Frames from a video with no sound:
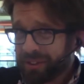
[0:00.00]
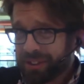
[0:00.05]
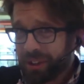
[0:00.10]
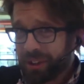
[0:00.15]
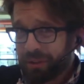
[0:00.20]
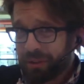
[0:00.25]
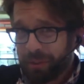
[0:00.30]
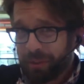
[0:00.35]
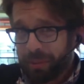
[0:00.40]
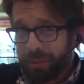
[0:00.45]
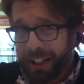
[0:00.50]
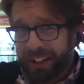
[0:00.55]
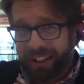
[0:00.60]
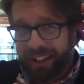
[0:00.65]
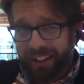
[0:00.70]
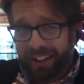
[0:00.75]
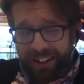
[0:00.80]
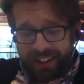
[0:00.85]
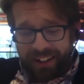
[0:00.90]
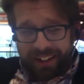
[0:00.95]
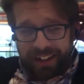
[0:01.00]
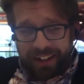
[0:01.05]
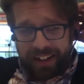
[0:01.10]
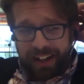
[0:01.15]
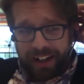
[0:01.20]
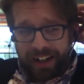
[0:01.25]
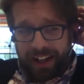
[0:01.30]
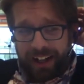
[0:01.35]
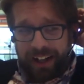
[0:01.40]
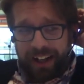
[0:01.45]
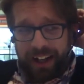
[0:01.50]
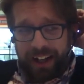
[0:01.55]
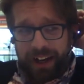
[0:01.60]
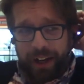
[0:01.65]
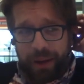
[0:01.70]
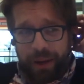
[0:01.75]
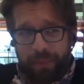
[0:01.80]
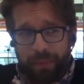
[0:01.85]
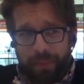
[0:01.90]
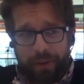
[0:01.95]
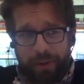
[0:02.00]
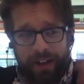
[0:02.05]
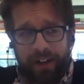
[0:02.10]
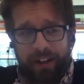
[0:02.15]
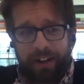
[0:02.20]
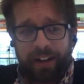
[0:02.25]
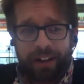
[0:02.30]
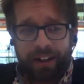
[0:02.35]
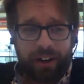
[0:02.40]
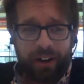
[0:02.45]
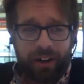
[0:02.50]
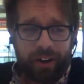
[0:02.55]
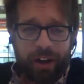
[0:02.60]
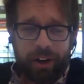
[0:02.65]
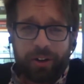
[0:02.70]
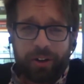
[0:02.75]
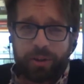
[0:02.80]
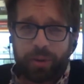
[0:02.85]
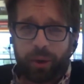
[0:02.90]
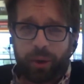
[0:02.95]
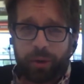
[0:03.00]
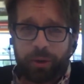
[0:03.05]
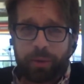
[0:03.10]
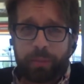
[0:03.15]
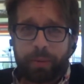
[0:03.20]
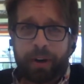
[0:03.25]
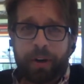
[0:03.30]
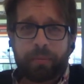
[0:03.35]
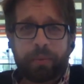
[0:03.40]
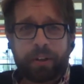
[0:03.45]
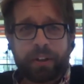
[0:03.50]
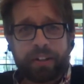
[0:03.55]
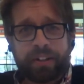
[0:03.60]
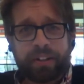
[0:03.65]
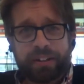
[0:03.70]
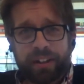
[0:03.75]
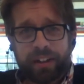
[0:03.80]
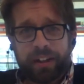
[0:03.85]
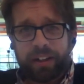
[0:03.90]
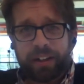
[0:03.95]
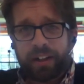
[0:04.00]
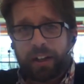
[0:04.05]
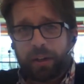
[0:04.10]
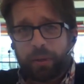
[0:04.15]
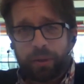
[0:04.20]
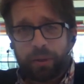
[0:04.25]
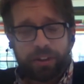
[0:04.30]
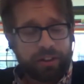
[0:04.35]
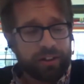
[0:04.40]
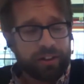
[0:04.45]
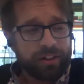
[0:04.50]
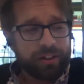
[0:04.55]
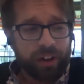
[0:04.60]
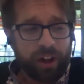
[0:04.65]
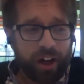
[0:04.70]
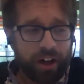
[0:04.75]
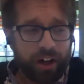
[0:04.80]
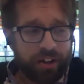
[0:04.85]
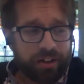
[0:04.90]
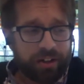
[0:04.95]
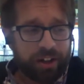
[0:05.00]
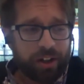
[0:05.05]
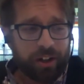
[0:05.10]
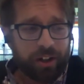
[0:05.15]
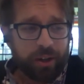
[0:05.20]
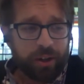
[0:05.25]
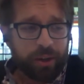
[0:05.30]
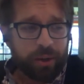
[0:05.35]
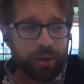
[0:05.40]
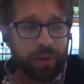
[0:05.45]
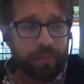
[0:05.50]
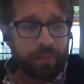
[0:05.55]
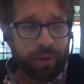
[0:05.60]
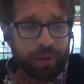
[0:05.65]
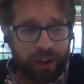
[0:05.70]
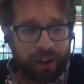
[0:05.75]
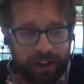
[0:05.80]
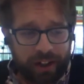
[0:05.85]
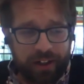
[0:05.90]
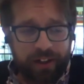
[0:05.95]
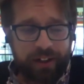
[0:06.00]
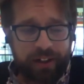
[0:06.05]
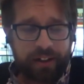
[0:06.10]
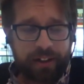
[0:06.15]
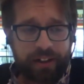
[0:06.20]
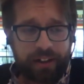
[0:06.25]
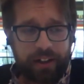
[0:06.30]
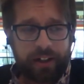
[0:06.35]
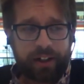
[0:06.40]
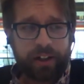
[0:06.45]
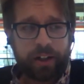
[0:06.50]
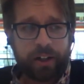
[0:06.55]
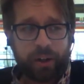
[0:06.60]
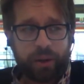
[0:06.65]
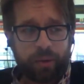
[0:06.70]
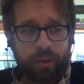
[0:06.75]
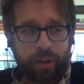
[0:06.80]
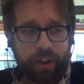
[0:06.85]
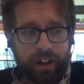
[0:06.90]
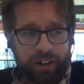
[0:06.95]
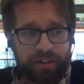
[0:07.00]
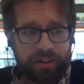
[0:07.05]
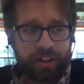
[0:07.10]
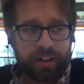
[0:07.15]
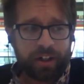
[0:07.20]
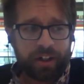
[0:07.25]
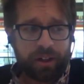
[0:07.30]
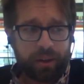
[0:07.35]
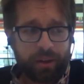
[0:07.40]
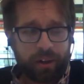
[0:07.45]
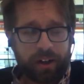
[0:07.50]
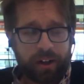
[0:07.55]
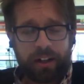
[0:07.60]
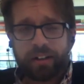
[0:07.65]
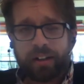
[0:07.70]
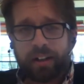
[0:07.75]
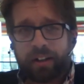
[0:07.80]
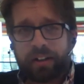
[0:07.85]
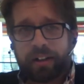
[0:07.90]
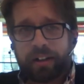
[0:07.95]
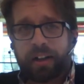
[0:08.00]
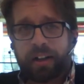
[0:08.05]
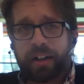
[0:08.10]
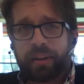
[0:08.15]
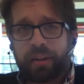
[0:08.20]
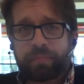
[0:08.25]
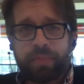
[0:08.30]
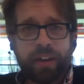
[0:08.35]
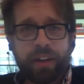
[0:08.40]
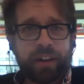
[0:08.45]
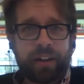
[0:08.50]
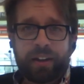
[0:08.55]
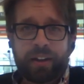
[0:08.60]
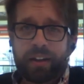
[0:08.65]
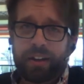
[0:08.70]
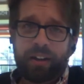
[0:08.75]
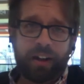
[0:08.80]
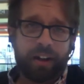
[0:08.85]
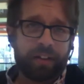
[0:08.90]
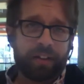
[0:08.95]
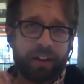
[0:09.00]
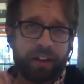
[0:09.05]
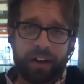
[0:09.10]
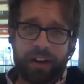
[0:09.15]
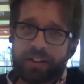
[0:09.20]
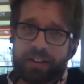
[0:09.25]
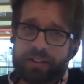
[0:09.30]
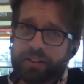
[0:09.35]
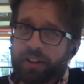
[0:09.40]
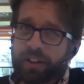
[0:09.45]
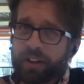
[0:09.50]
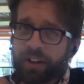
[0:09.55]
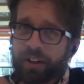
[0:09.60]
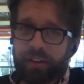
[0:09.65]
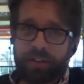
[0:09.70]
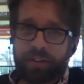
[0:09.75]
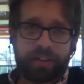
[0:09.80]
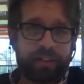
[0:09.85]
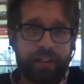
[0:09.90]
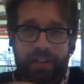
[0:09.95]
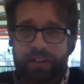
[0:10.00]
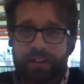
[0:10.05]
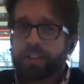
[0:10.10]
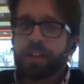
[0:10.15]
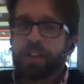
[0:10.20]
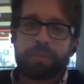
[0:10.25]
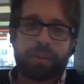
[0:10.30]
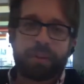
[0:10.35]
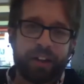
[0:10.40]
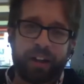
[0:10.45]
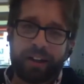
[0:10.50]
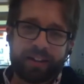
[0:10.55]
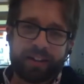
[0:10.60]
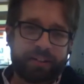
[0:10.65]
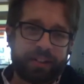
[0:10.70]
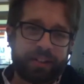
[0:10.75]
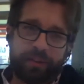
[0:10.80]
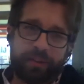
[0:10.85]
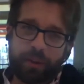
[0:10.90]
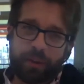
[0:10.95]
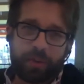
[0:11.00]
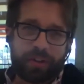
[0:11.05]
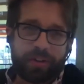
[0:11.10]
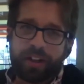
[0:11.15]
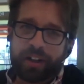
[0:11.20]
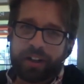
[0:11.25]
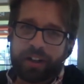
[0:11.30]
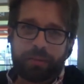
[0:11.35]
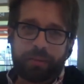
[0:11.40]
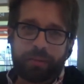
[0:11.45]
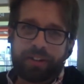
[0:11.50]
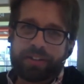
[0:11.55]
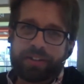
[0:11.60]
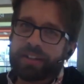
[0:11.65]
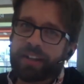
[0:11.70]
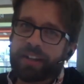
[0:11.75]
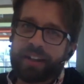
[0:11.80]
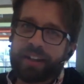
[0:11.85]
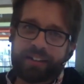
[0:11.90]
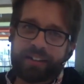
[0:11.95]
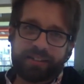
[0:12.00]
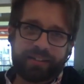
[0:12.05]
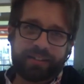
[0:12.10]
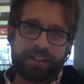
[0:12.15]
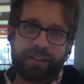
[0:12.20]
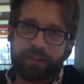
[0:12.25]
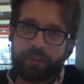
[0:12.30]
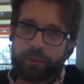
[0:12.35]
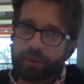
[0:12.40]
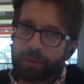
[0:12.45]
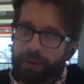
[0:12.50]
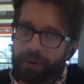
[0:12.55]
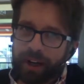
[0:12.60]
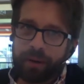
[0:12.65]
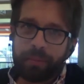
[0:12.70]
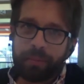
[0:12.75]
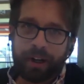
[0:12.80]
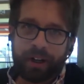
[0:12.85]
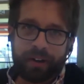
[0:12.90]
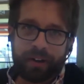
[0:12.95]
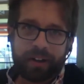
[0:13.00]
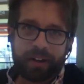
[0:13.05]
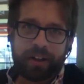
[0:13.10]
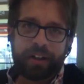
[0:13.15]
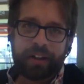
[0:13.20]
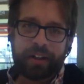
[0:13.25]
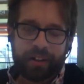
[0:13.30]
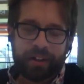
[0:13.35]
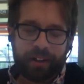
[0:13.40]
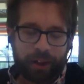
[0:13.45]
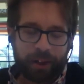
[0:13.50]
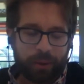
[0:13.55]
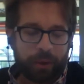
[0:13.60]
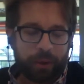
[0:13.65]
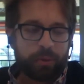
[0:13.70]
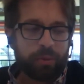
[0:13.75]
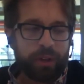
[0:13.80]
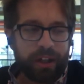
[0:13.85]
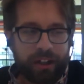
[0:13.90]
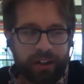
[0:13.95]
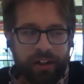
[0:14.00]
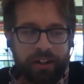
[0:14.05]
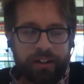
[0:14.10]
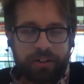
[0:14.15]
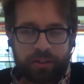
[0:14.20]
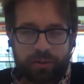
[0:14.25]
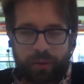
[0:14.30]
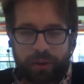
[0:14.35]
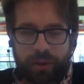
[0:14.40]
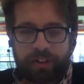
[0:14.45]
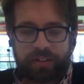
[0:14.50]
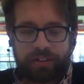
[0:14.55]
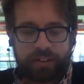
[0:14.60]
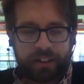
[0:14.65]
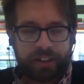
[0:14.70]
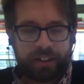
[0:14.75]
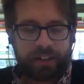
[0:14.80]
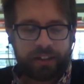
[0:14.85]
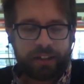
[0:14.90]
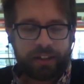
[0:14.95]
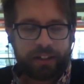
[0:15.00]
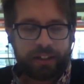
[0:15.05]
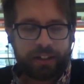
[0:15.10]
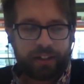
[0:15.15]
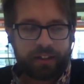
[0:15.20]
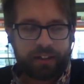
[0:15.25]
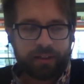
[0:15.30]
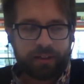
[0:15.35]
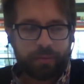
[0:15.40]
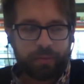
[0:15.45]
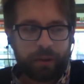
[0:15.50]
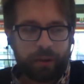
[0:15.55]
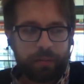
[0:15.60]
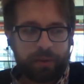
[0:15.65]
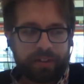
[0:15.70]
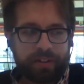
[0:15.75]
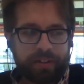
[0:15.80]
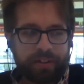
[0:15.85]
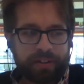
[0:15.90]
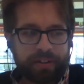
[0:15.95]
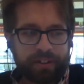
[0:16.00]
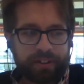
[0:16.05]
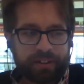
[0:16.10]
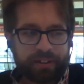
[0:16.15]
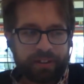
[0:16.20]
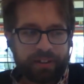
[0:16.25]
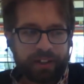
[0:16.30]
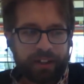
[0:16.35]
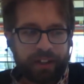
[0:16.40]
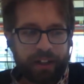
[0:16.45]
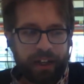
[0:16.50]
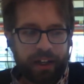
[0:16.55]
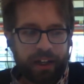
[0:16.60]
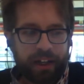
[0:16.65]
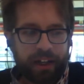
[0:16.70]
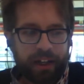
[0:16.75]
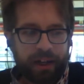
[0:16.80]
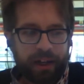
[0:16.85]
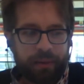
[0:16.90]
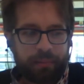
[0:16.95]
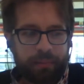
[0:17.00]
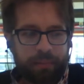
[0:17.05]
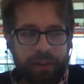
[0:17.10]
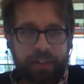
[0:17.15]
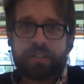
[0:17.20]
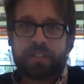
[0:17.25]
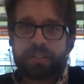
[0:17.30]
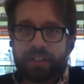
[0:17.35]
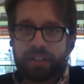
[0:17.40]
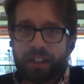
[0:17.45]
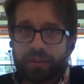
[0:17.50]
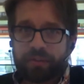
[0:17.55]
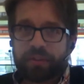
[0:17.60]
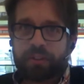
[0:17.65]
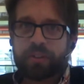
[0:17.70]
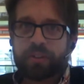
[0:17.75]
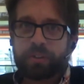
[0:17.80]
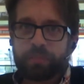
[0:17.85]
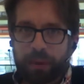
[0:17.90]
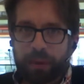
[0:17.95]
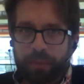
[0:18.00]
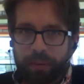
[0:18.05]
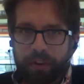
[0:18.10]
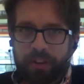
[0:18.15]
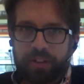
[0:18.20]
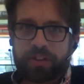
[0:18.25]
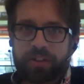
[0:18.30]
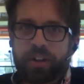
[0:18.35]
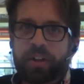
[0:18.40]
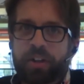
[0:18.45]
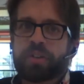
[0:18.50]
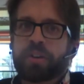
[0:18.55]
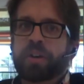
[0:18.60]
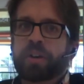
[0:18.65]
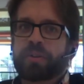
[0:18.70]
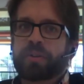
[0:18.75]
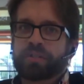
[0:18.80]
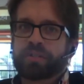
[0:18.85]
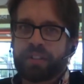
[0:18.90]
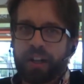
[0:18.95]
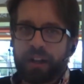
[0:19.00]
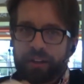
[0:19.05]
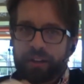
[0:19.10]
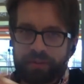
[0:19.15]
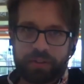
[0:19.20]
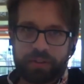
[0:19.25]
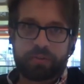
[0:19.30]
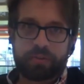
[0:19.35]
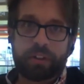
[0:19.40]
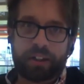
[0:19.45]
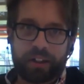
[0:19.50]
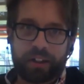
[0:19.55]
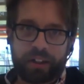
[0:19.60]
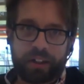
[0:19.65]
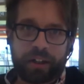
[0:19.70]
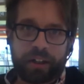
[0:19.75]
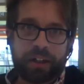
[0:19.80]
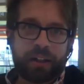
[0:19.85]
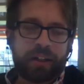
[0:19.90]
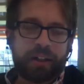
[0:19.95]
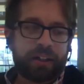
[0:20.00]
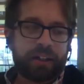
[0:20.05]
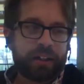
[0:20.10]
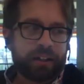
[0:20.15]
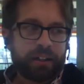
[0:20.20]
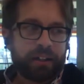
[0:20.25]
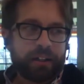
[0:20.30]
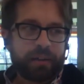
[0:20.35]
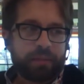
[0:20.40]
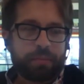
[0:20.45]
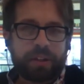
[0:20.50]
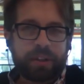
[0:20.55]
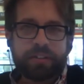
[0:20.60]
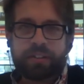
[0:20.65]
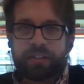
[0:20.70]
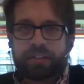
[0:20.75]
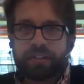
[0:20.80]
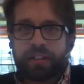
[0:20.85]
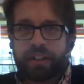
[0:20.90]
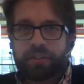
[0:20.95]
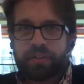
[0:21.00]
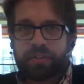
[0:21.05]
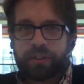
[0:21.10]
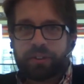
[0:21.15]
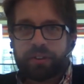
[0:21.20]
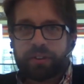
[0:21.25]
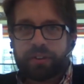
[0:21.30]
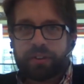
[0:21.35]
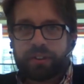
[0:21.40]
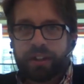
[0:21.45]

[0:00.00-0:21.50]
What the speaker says: So for me, I head up our editorial department. We just launched a new blog, garage.godaddy.com, and on there it's going to be a lot of the stuff that we're talking about today. It's the stuff that we write about. Like we really just want to see small businesses be successful, people that start their own stuff to really be successful.